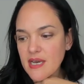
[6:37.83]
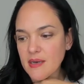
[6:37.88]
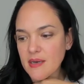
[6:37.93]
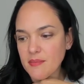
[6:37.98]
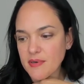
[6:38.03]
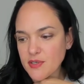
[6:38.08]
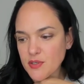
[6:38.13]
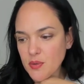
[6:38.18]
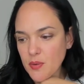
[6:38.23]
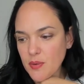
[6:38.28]

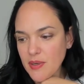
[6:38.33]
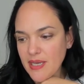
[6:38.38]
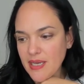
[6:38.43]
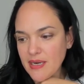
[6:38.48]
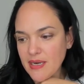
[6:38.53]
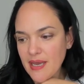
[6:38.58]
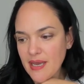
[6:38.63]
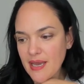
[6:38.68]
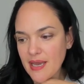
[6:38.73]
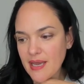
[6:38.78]

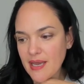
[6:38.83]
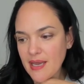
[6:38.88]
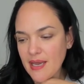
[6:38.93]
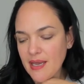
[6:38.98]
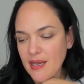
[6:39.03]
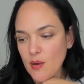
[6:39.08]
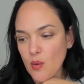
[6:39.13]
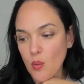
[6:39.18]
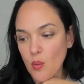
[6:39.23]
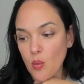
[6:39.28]
Between
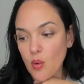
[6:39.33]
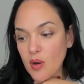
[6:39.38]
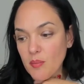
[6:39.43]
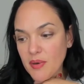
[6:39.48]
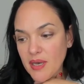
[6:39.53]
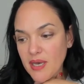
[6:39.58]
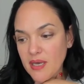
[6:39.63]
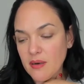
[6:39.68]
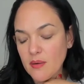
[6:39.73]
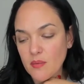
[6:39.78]
a
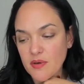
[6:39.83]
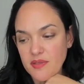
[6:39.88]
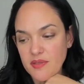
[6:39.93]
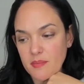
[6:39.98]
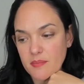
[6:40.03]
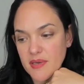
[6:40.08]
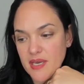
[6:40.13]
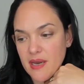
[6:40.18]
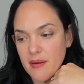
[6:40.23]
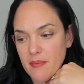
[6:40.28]
woman with a
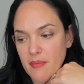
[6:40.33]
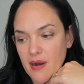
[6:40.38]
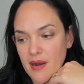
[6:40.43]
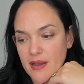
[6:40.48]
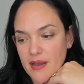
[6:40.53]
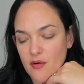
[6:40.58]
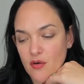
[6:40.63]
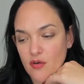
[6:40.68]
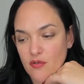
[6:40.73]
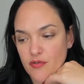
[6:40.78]

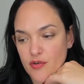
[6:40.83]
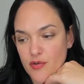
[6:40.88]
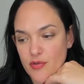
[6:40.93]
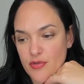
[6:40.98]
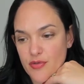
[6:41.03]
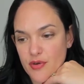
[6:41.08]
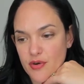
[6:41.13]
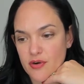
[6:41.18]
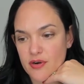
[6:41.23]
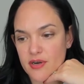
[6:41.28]
BMI over
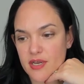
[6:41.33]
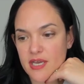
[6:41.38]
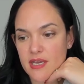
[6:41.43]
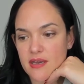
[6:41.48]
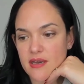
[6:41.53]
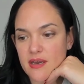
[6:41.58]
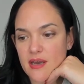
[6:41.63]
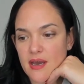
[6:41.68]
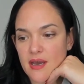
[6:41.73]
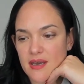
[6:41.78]
30